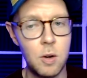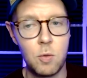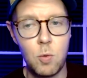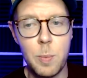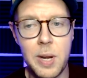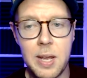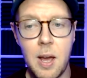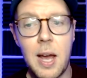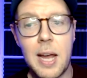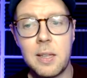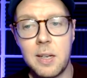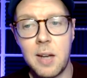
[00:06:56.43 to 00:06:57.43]
Robert A.
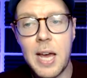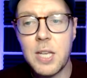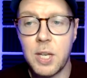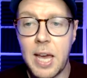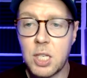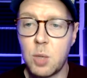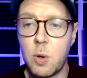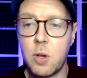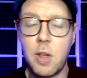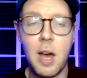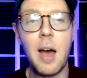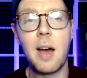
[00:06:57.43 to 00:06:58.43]
Heinlein, Isaac
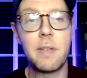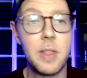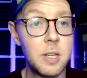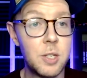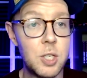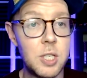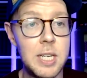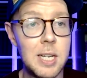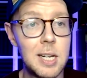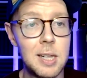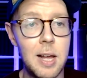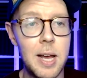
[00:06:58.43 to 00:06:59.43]
Asimov, Arthur C.
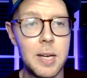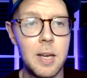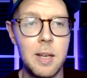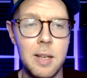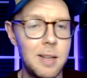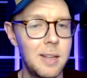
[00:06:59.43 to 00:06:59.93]
Clarke.